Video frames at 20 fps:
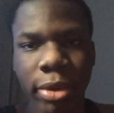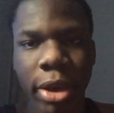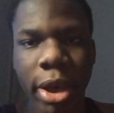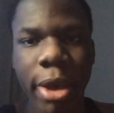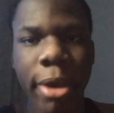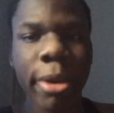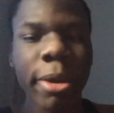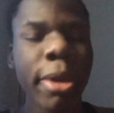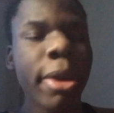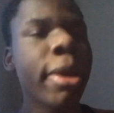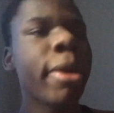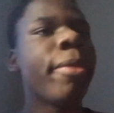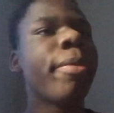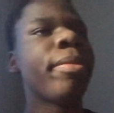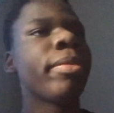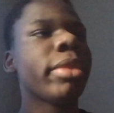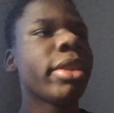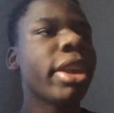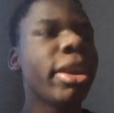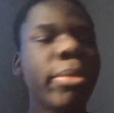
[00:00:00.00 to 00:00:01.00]
Okay?
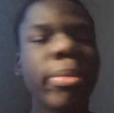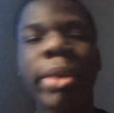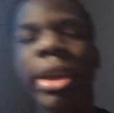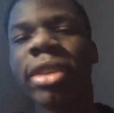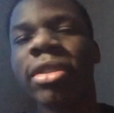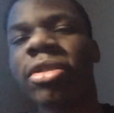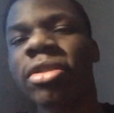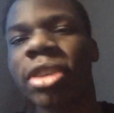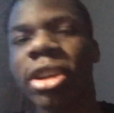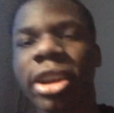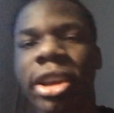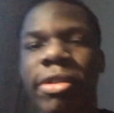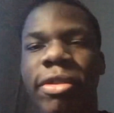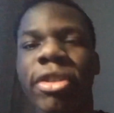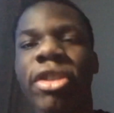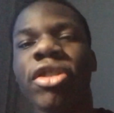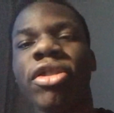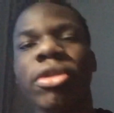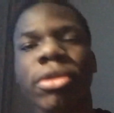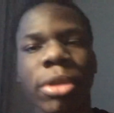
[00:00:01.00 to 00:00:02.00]
It makes Sonic
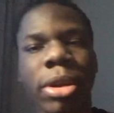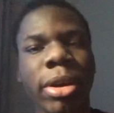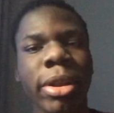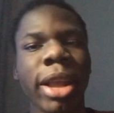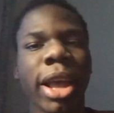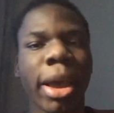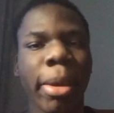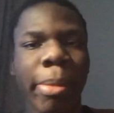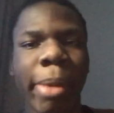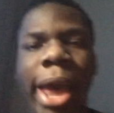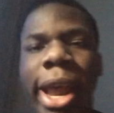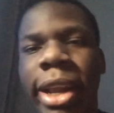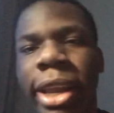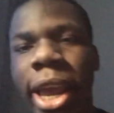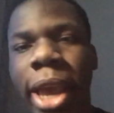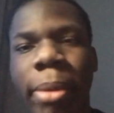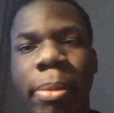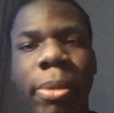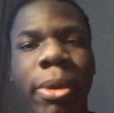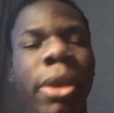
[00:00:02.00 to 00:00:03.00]
Adventure 2 look like a bad
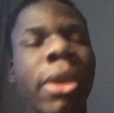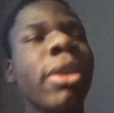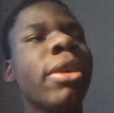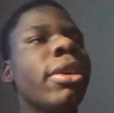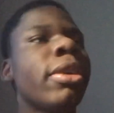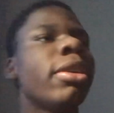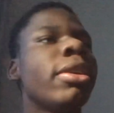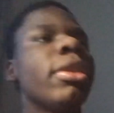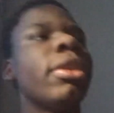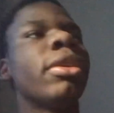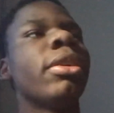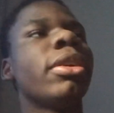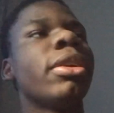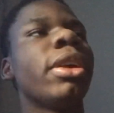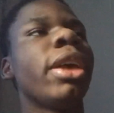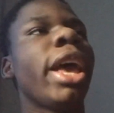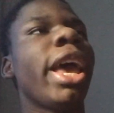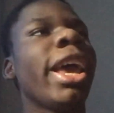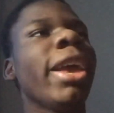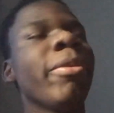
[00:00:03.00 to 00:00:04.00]
game.
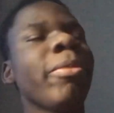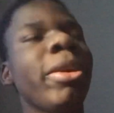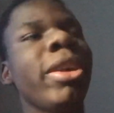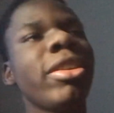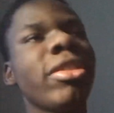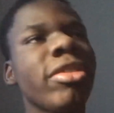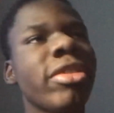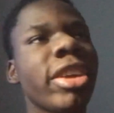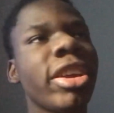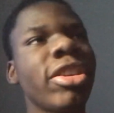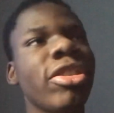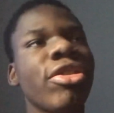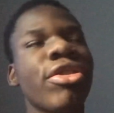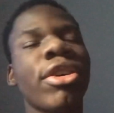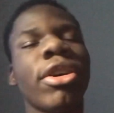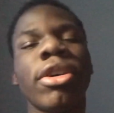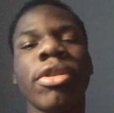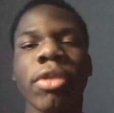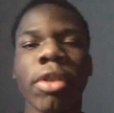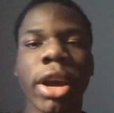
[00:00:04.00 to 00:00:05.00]
Eggman stages
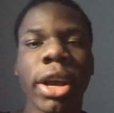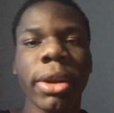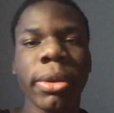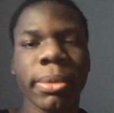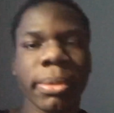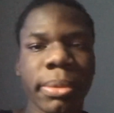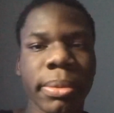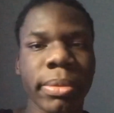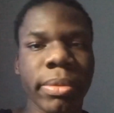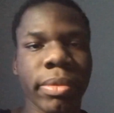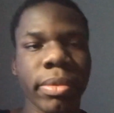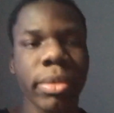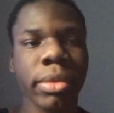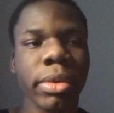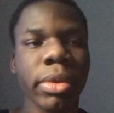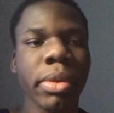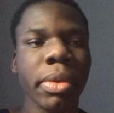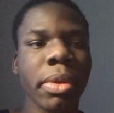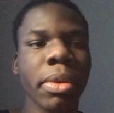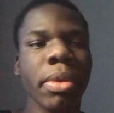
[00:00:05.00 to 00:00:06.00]
are alright.
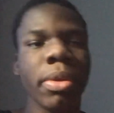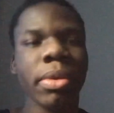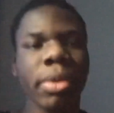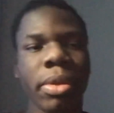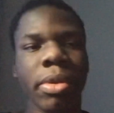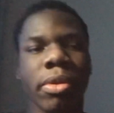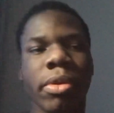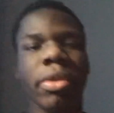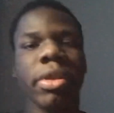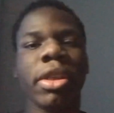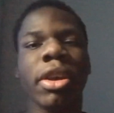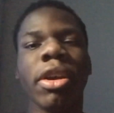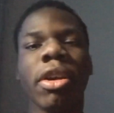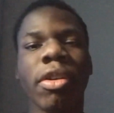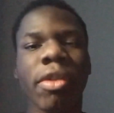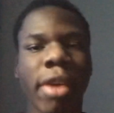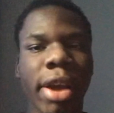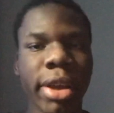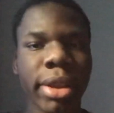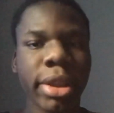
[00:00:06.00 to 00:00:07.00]
They're
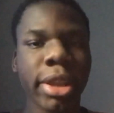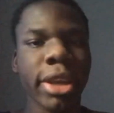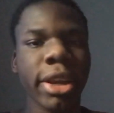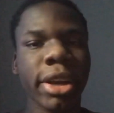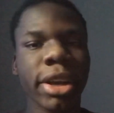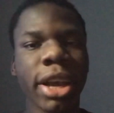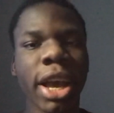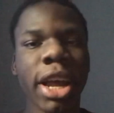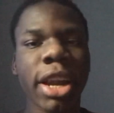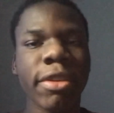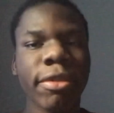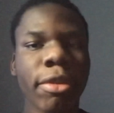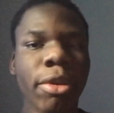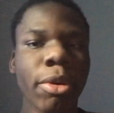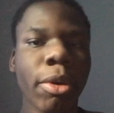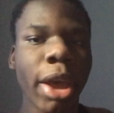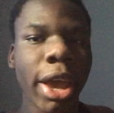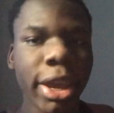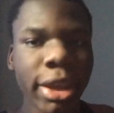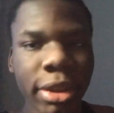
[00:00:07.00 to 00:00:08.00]
alright. They're kind of
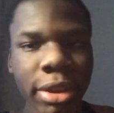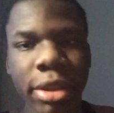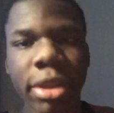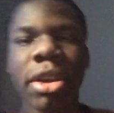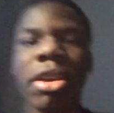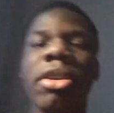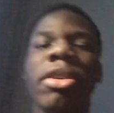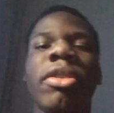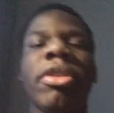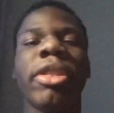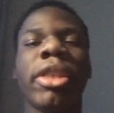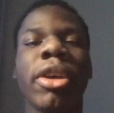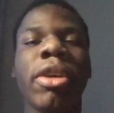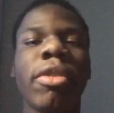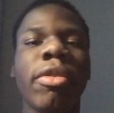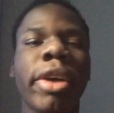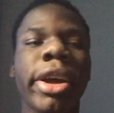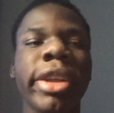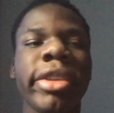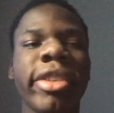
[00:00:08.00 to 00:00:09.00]
okay. They're
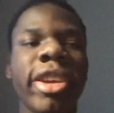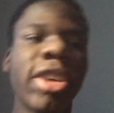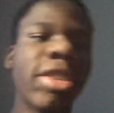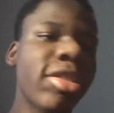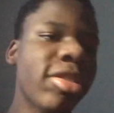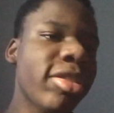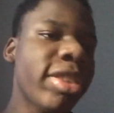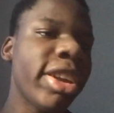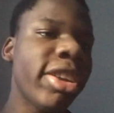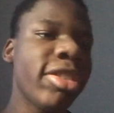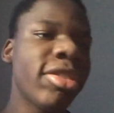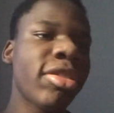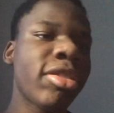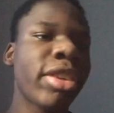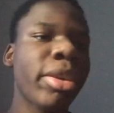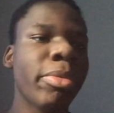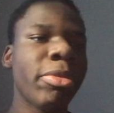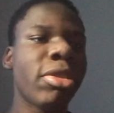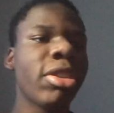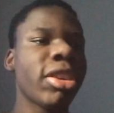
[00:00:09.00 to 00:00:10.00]
alright. Tails stage is the
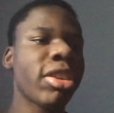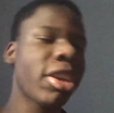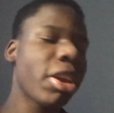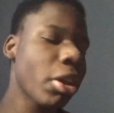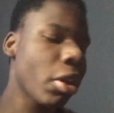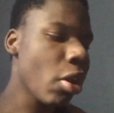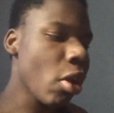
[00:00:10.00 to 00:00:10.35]
same like thing.